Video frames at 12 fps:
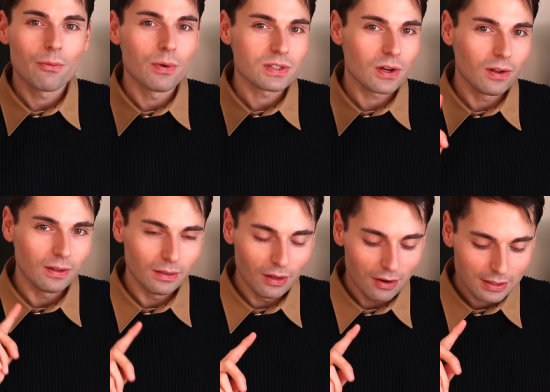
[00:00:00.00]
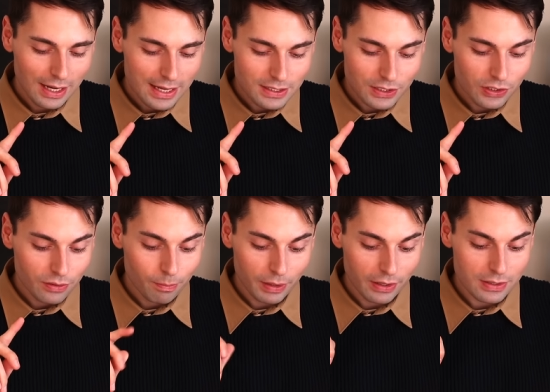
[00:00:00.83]
was unlocked last year
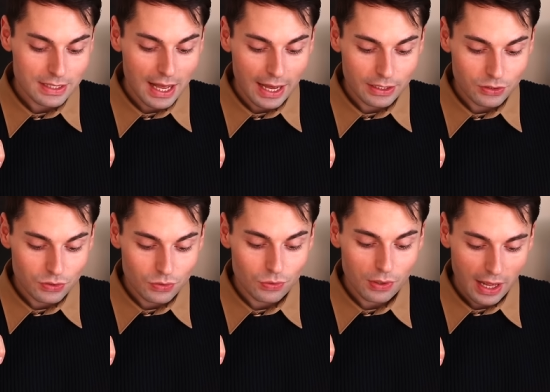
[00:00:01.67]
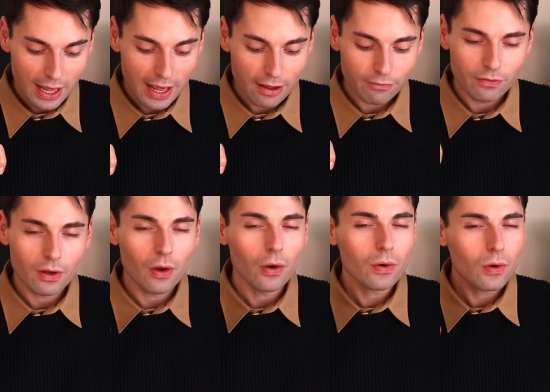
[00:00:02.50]
because I do have
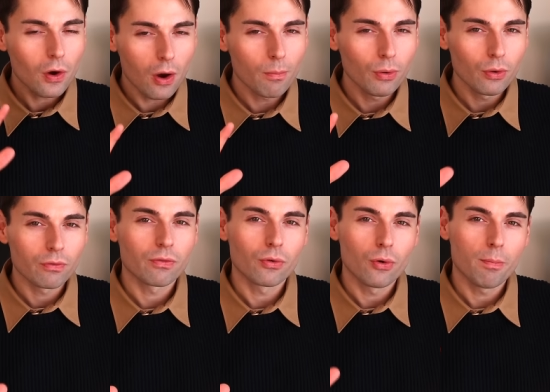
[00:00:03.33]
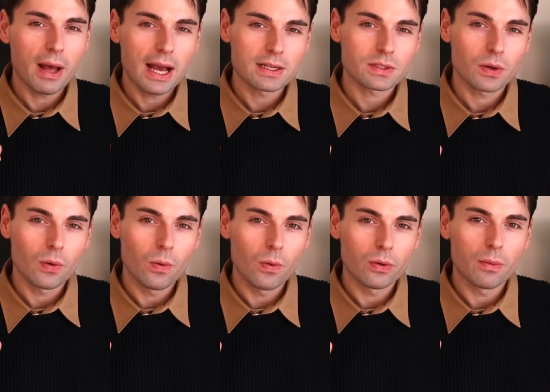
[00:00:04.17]
a couple of Row bags
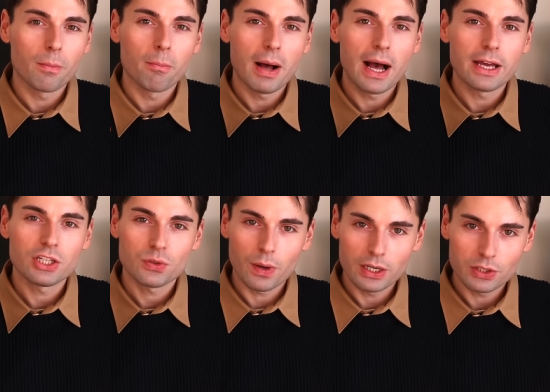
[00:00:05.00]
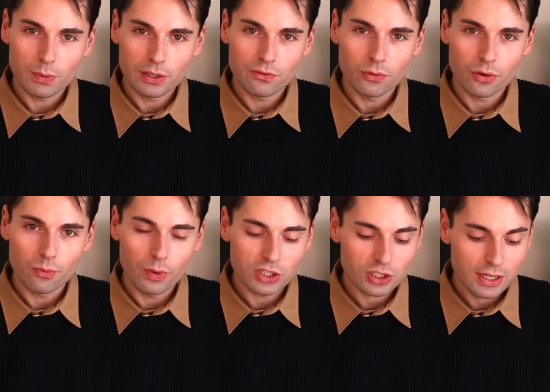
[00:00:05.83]
on my 2024
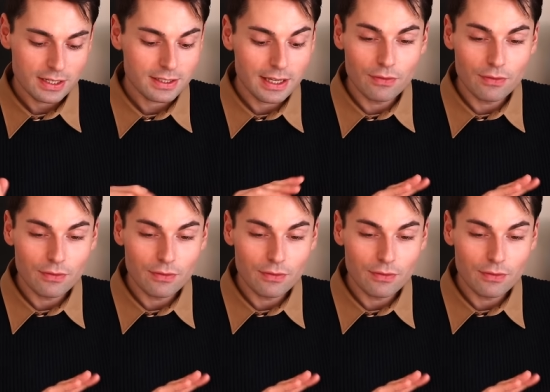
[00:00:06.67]
wish list,